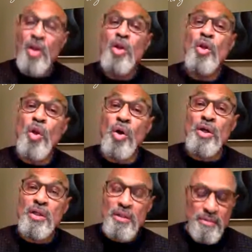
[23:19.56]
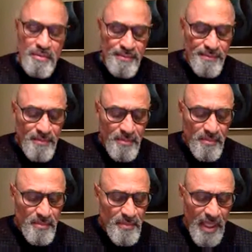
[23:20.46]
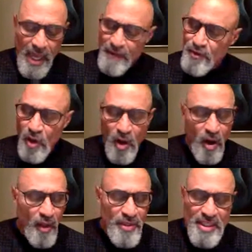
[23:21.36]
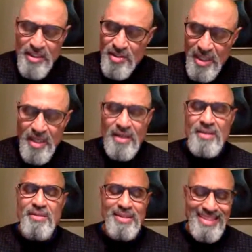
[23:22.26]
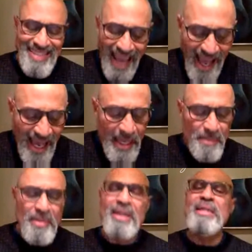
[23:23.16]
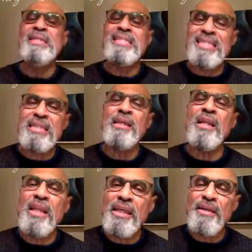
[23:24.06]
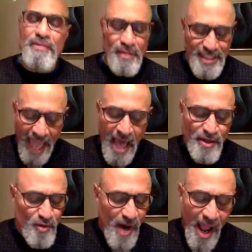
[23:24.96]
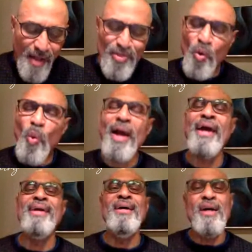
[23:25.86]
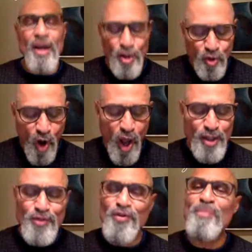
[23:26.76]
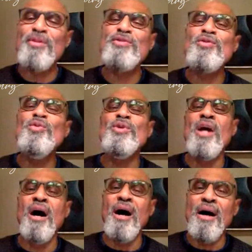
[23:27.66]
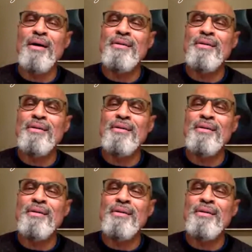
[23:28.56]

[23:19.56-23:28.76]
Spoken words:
Look, after all these years, time still lives down around the way, across from the schoolyard,